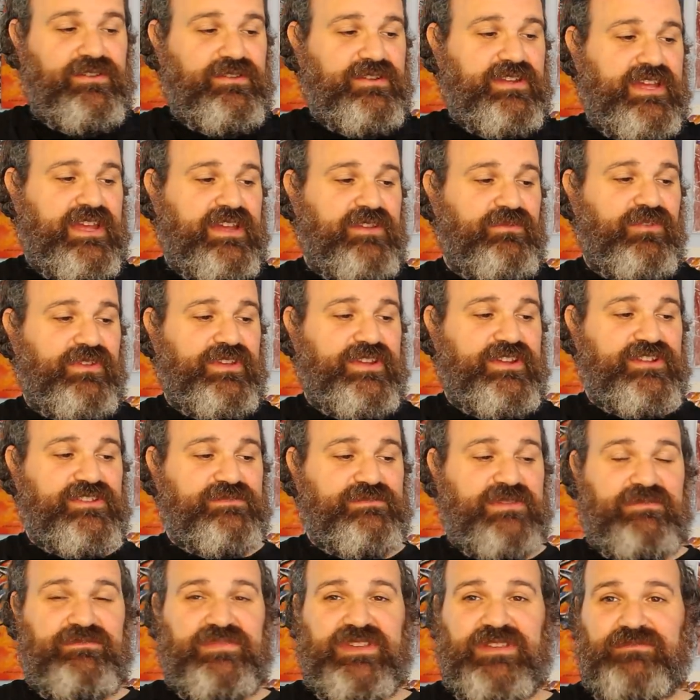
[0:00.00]
Okay, well
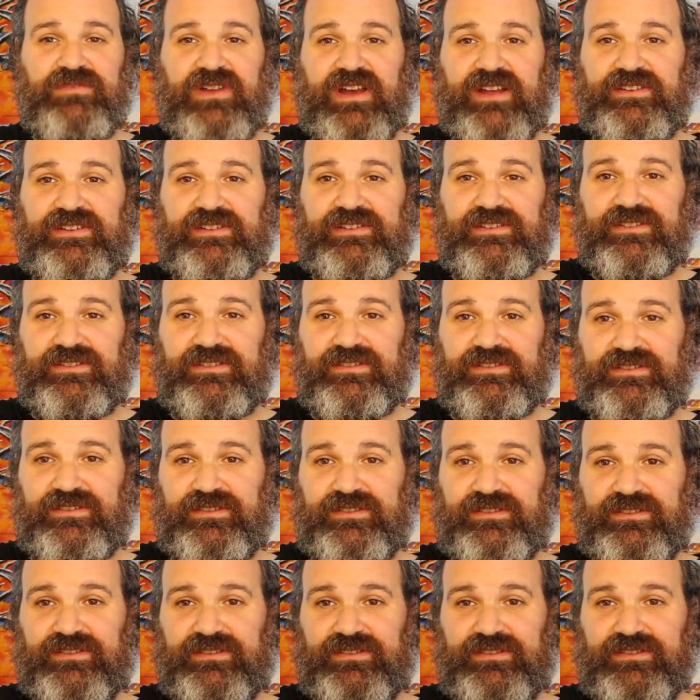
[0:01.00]
here's my B minor,
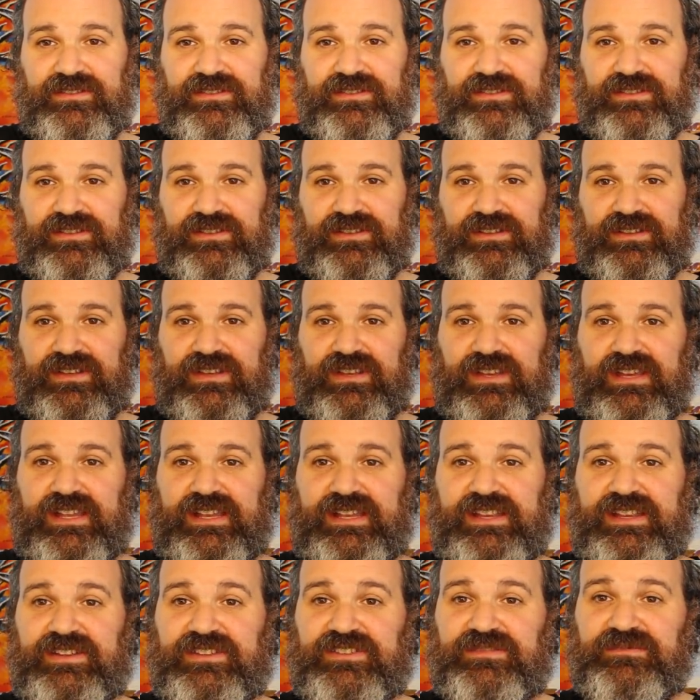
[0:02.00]

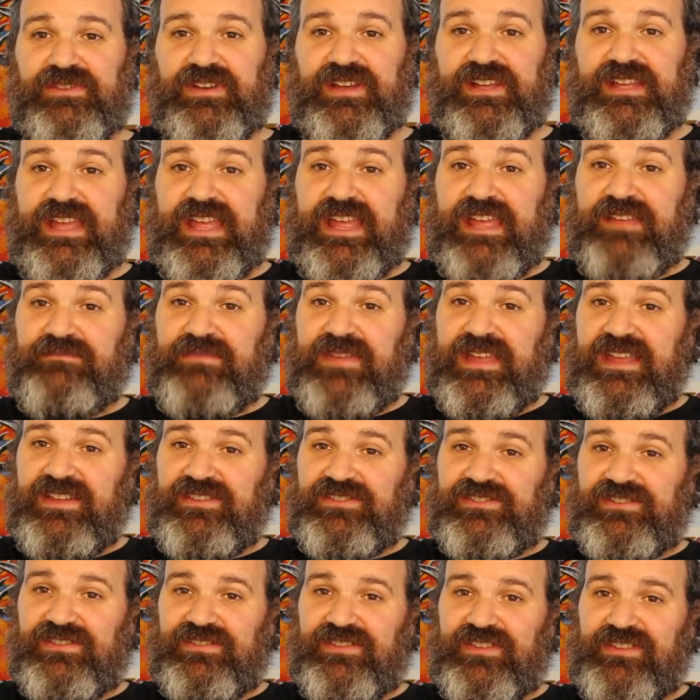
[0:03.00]
and here's my A
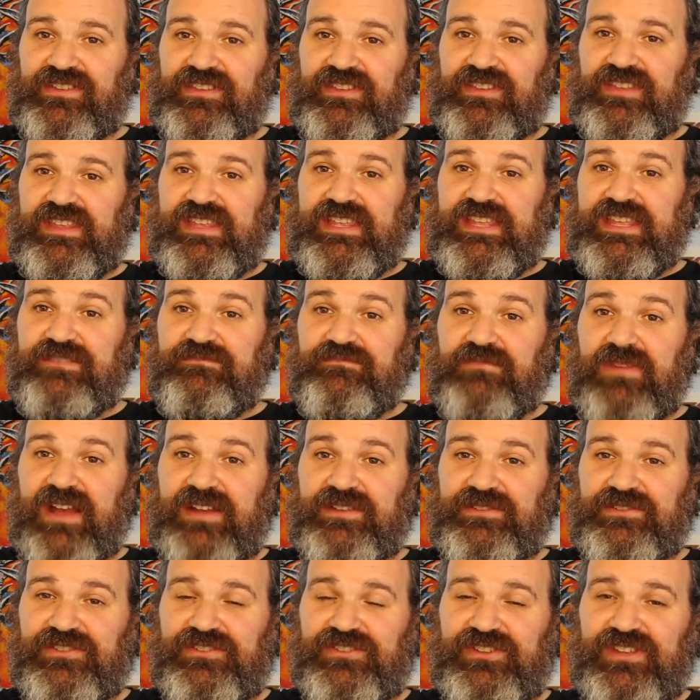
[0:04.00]
major. This is the E
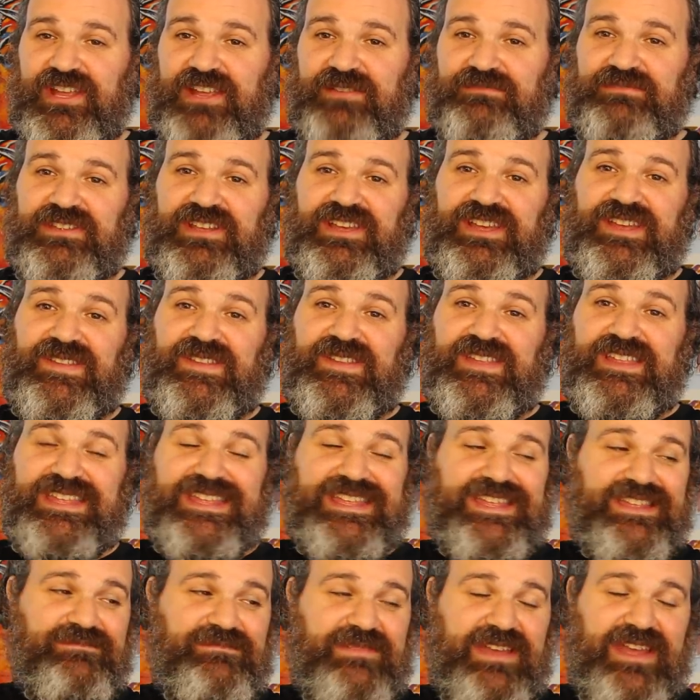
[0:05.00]
minor shape and
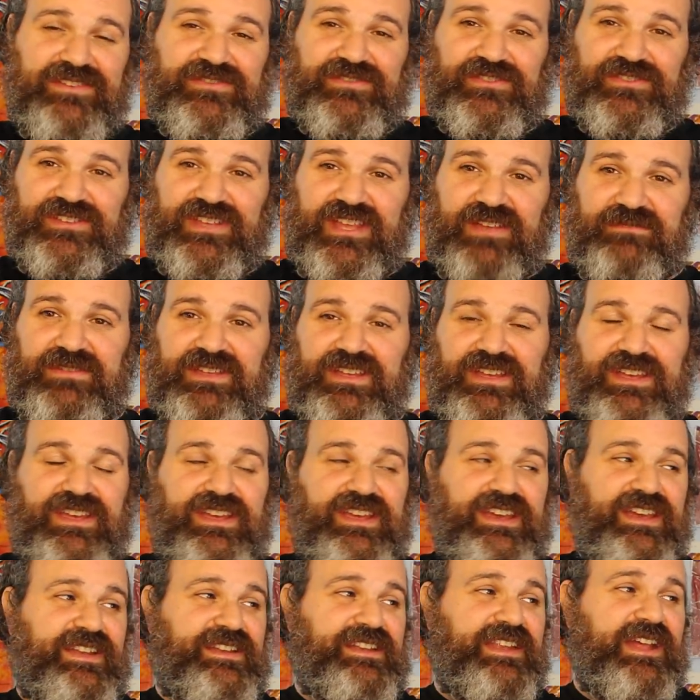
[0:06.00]
the E major shape.
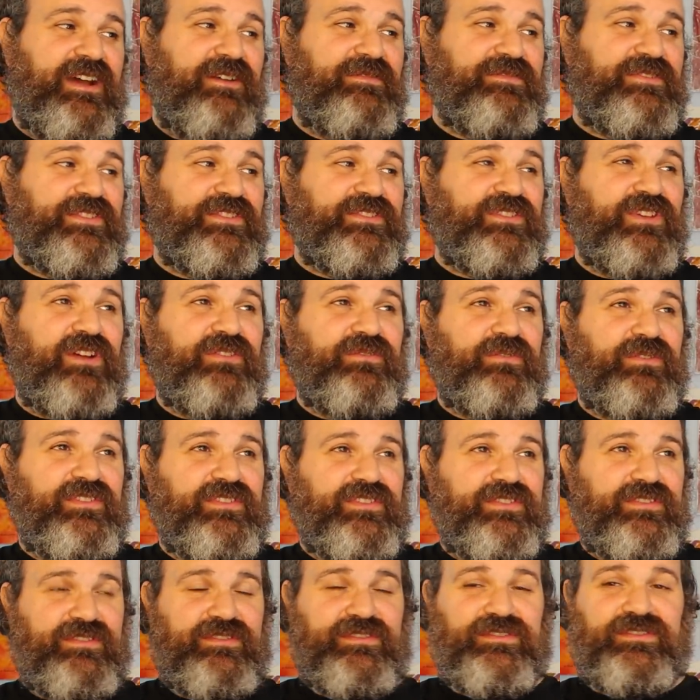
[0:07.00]
And now if the song
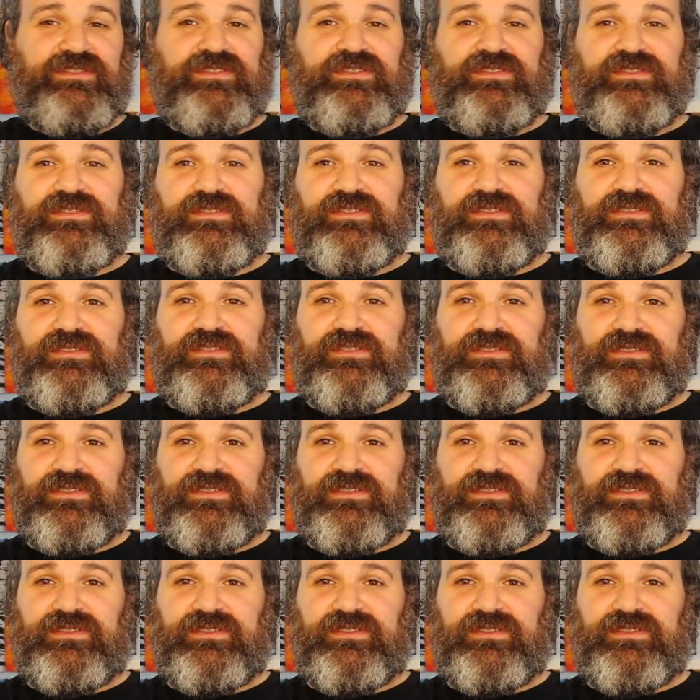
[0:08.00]
was... You